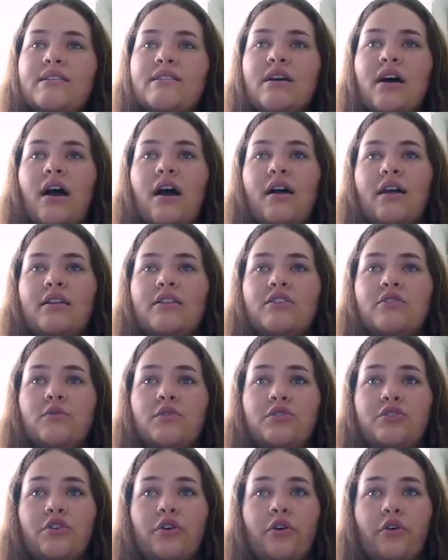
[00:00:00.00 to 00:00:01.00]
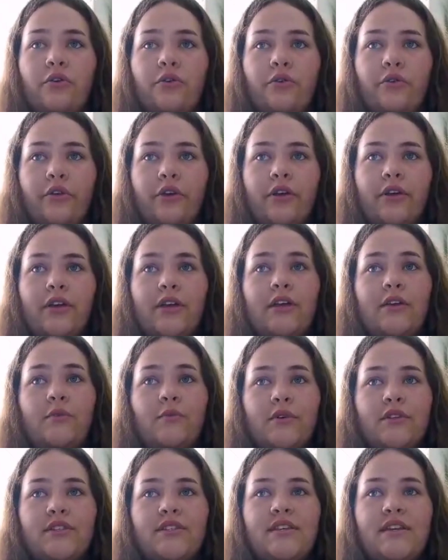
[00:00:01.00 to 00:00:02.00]
his target to a toad, he
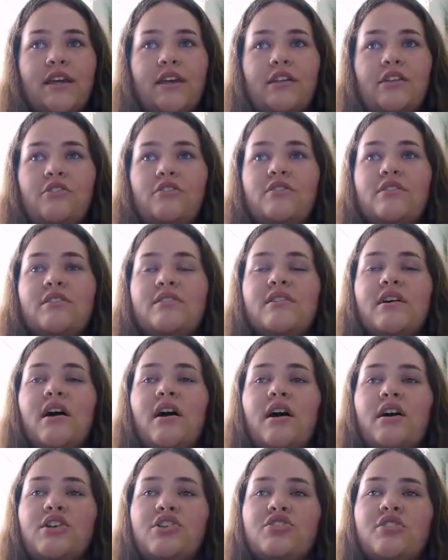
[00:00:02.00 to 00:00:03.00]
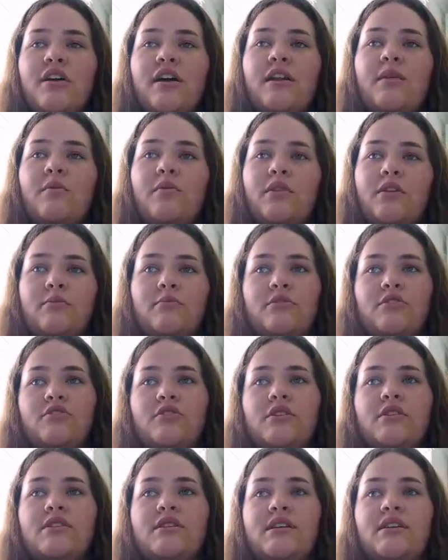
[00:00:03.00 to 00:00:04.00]
once again uses harsh animal
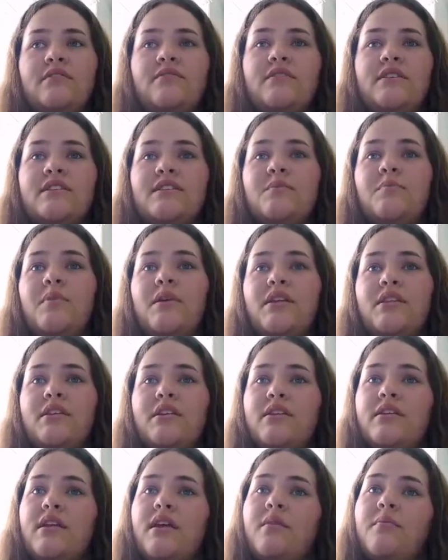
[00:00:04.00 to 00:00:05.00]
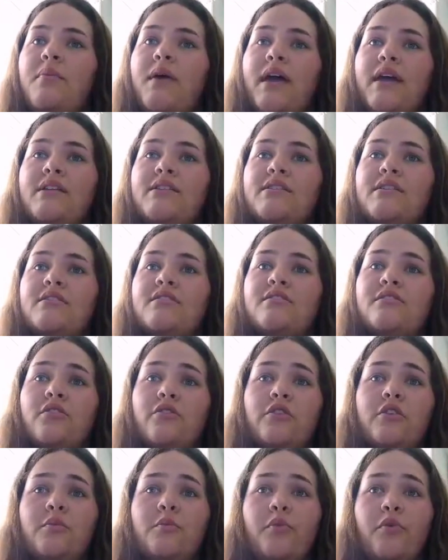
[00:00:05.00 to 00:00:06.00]
imagery to give his opinion and paint a
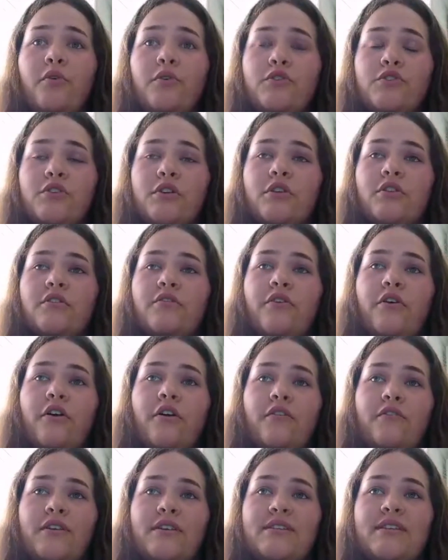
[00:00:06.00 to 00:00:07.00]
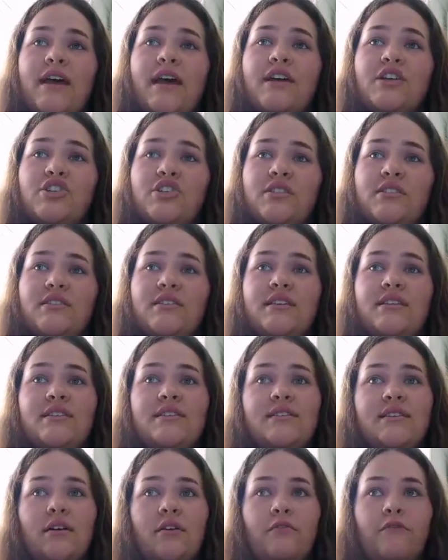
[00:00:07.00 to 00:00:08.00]
sordid portrait of Hervey's actions
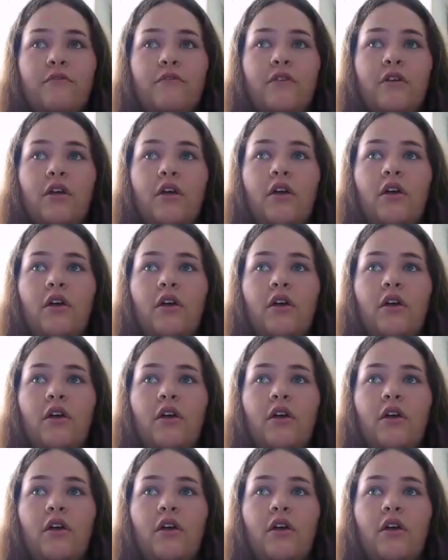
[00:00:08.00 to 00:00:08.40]
and self.